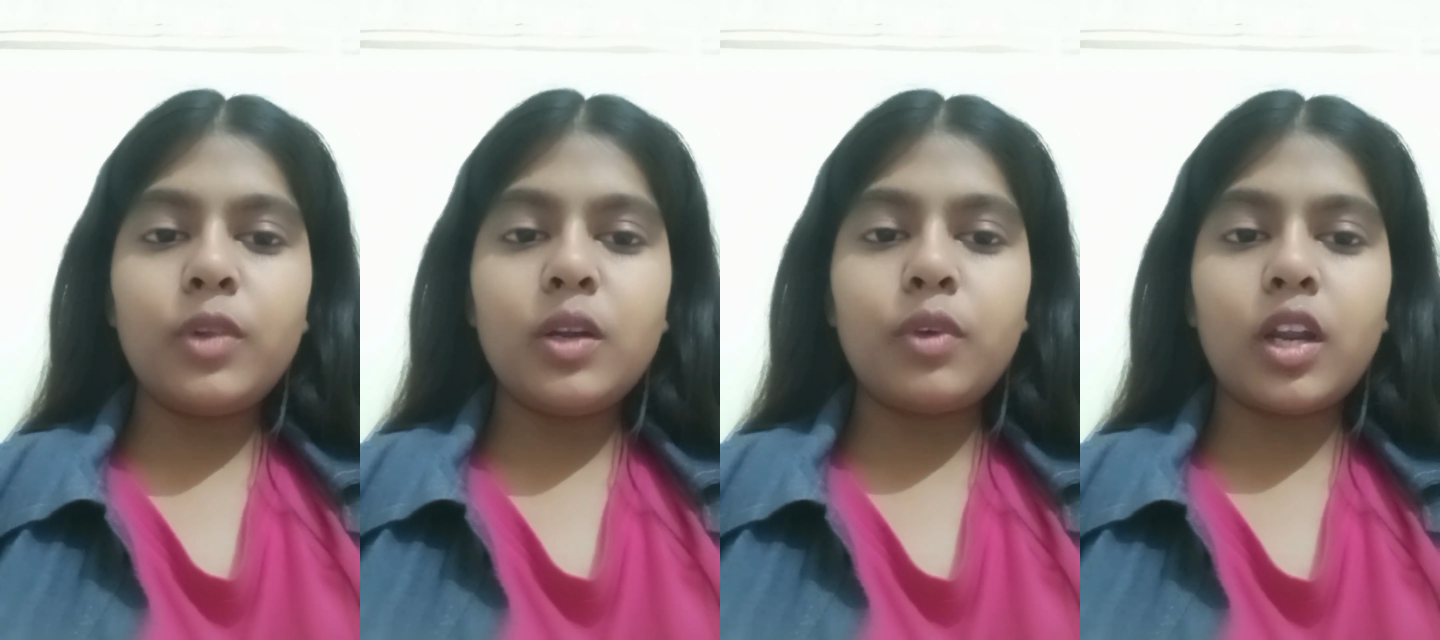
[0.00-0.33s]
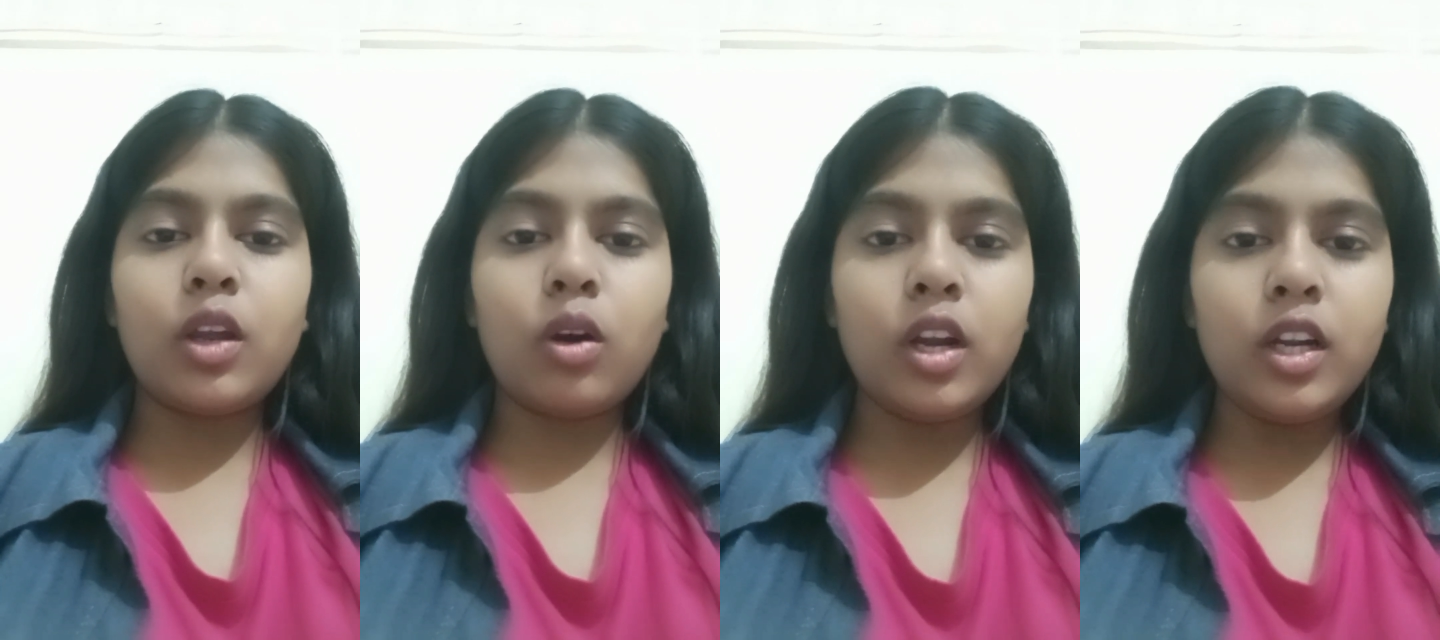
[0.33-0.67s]

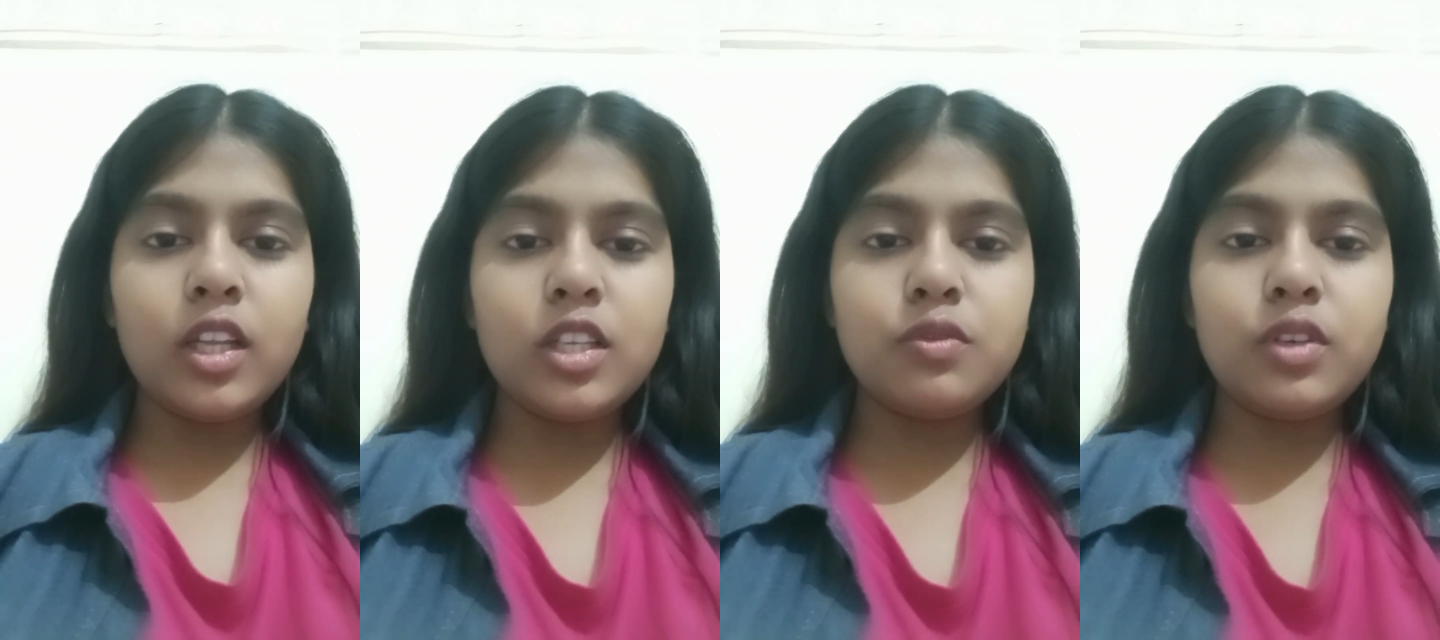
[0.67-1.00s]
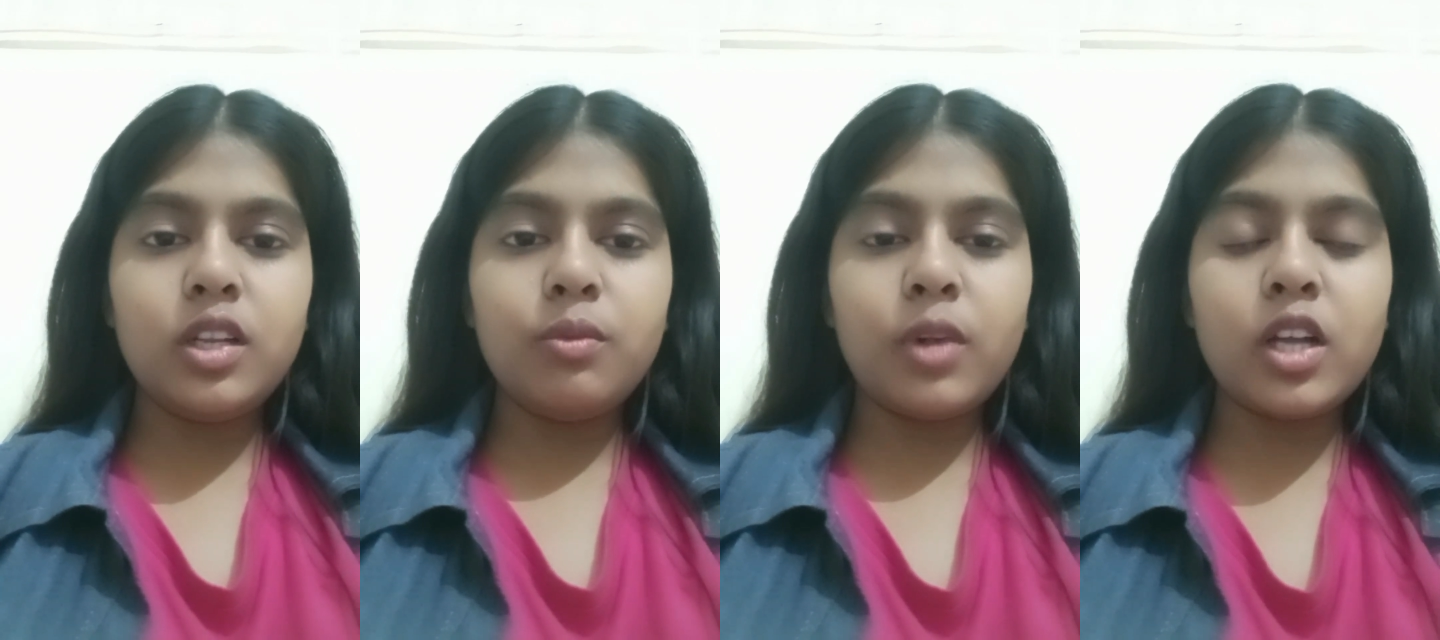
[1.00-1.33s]
priorities with
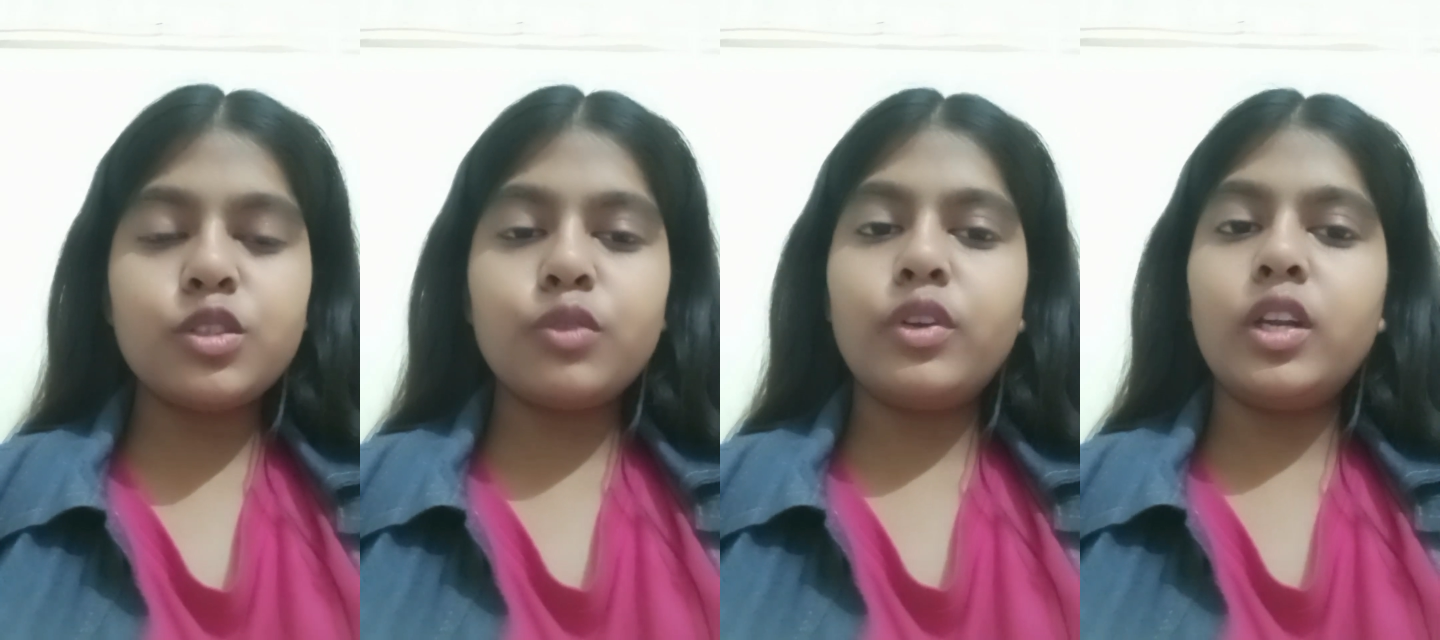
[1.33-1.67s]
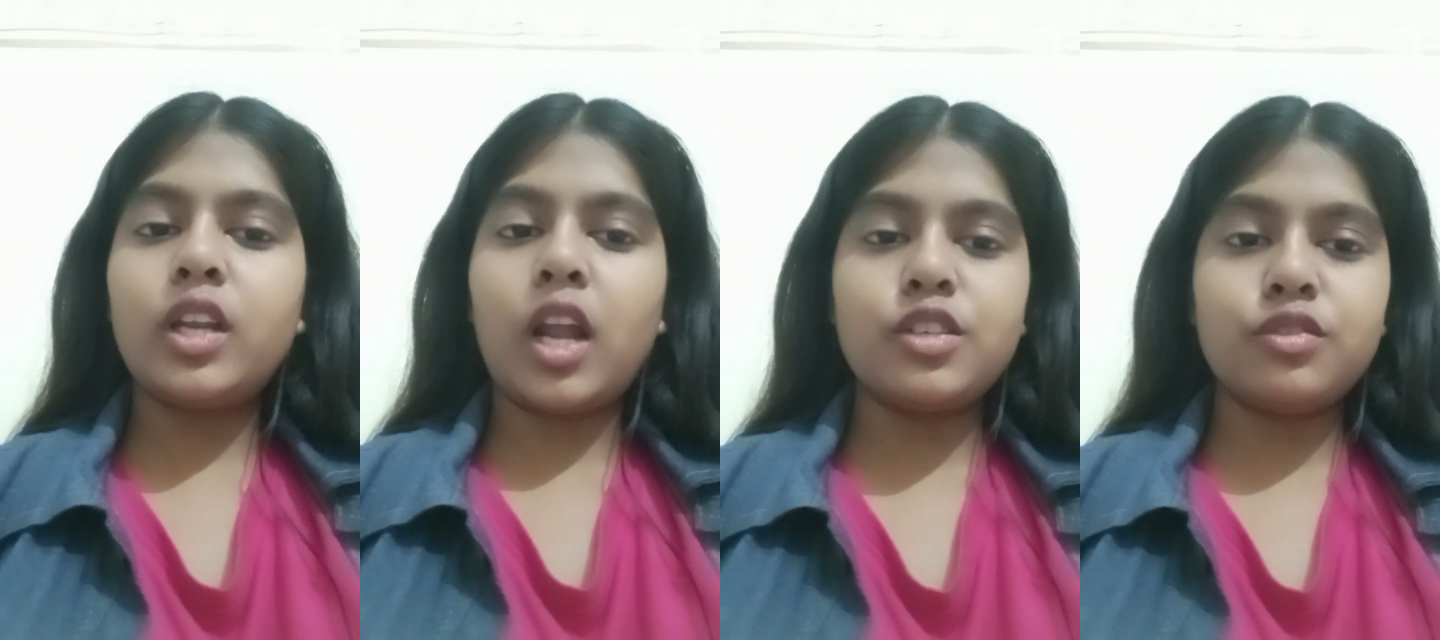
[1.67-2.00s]
demands of
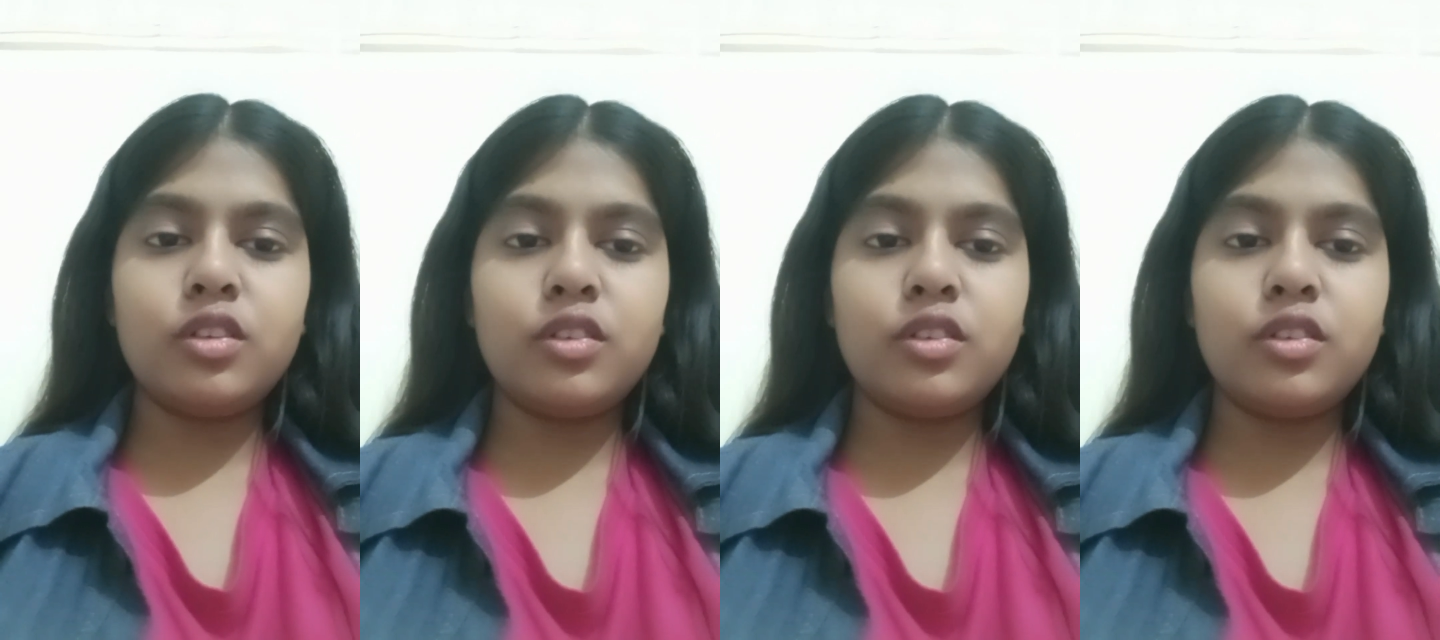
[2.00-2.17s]
international